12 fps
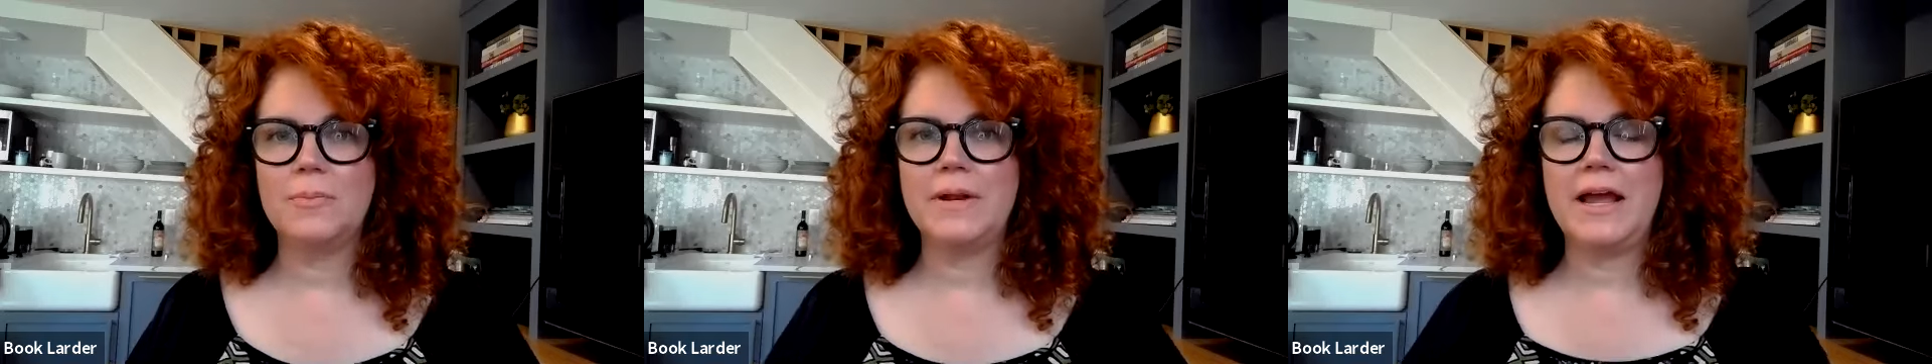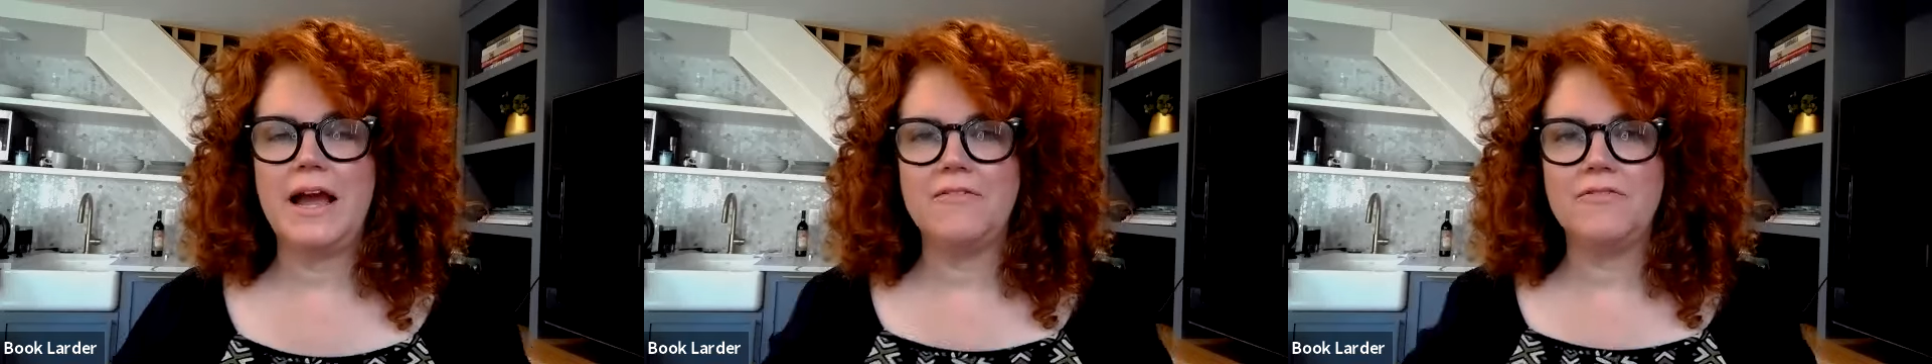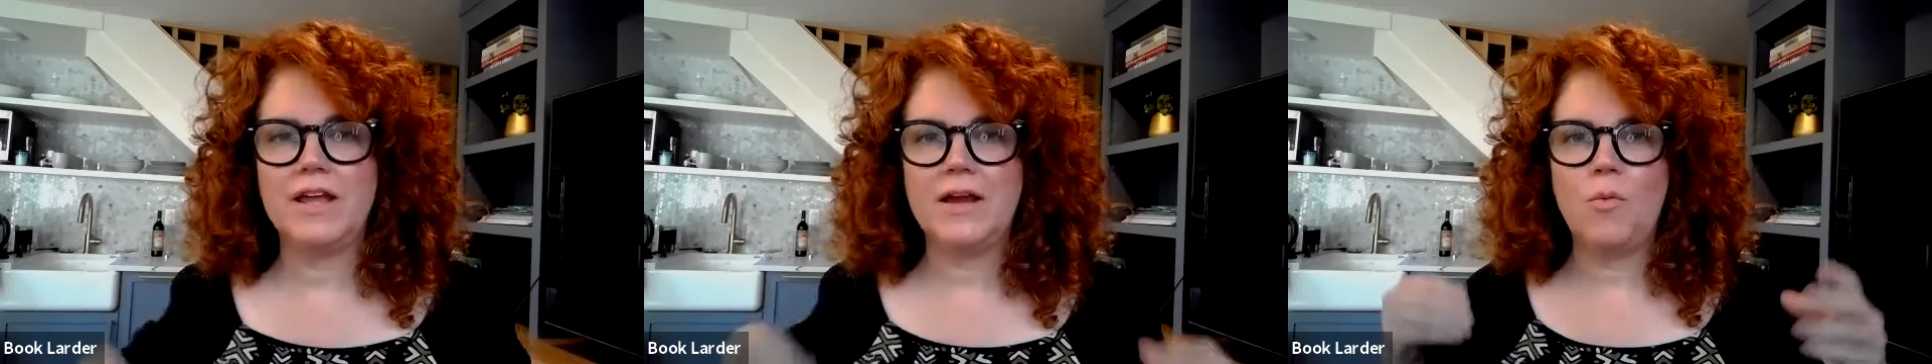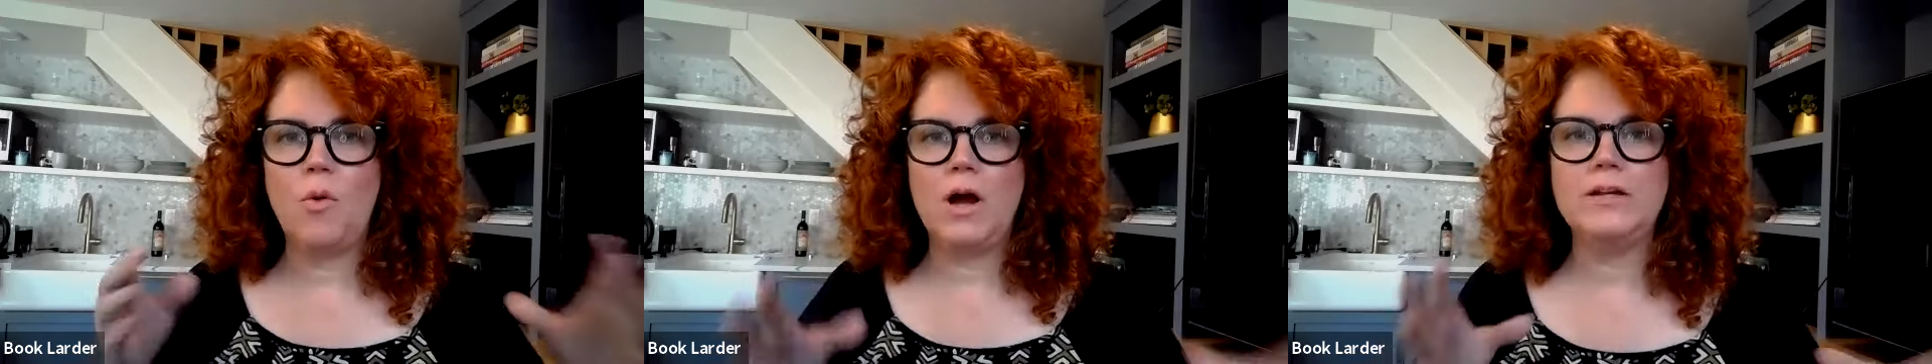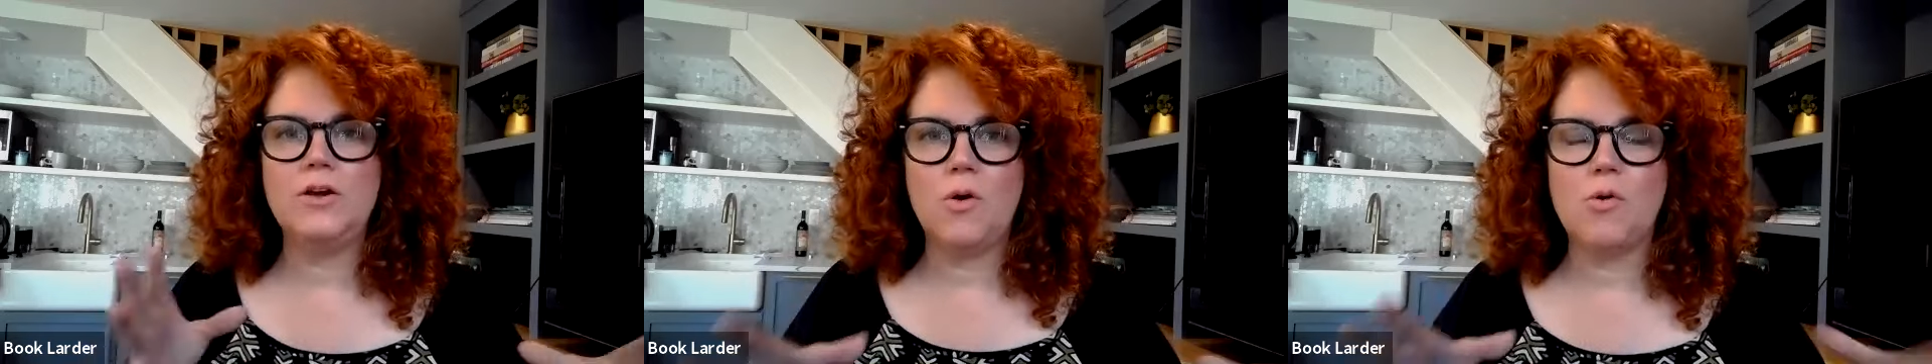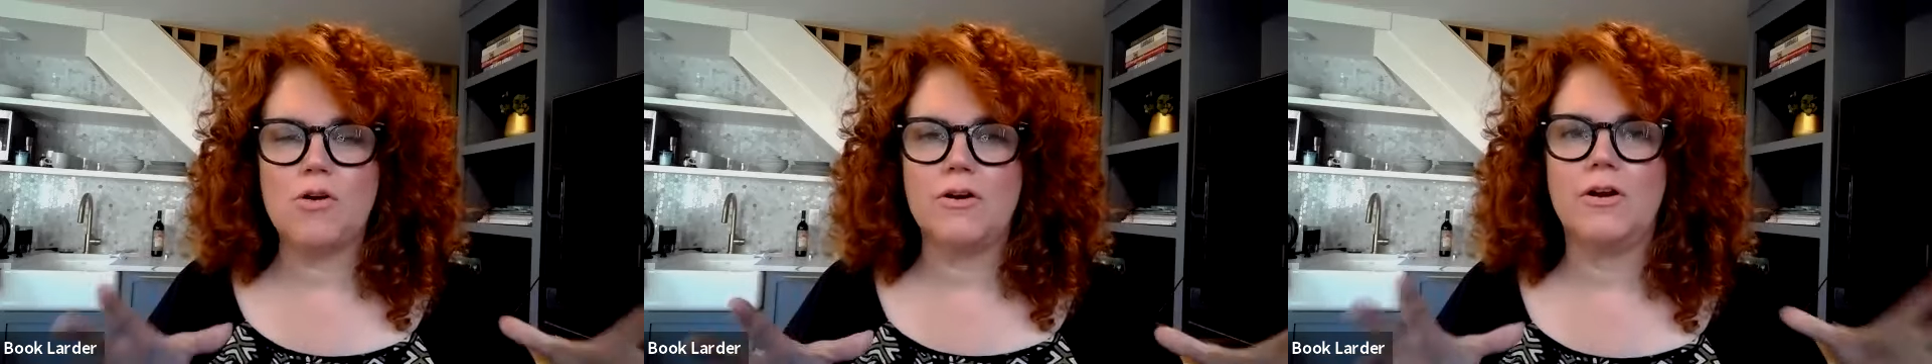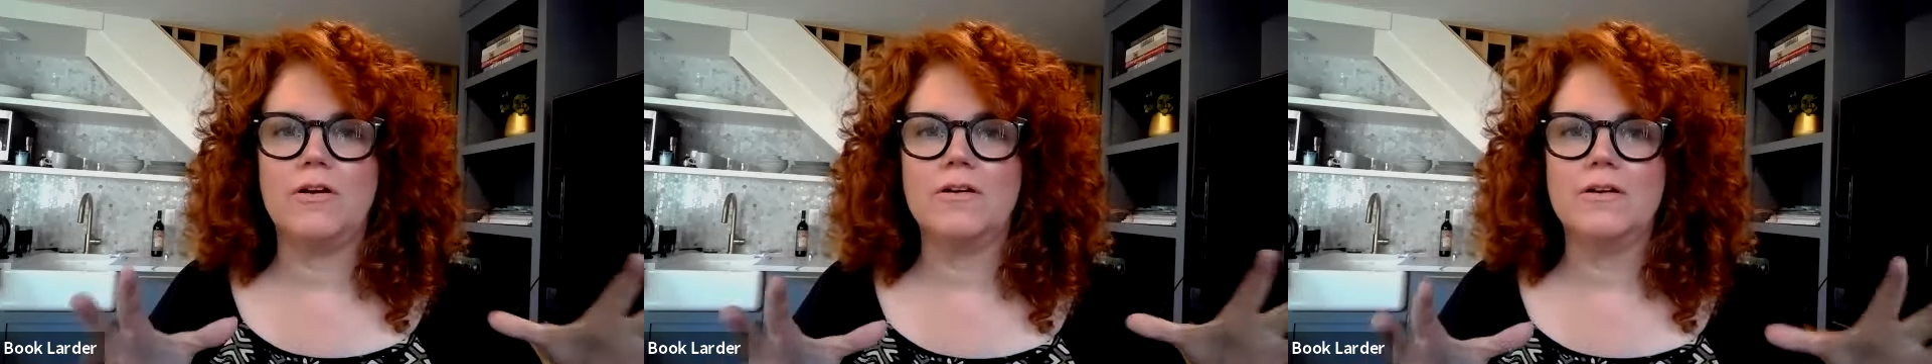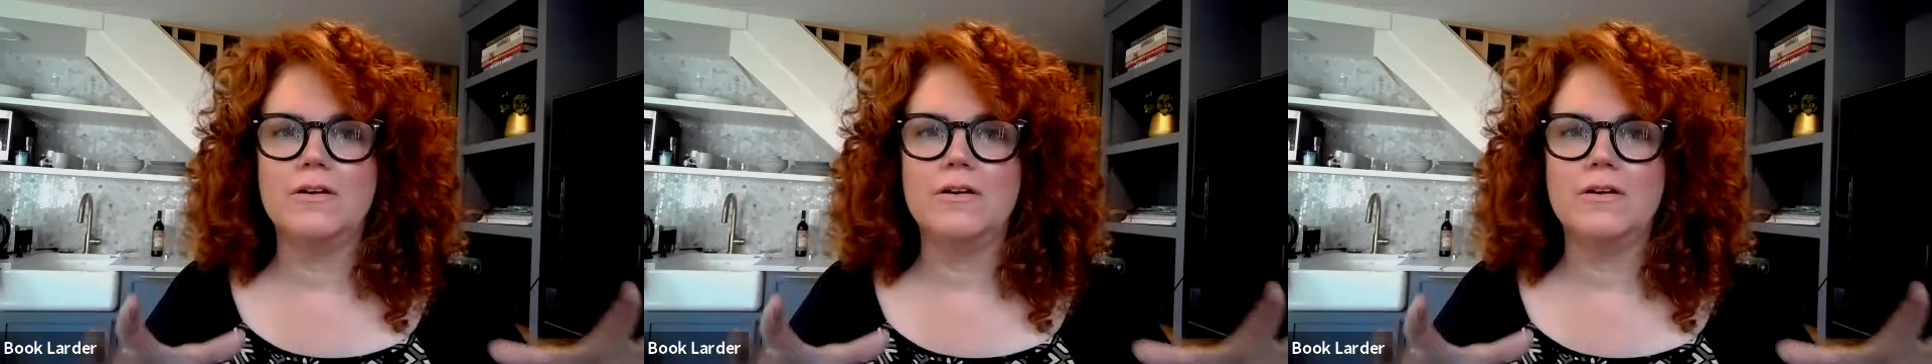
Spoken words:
but I have like one corner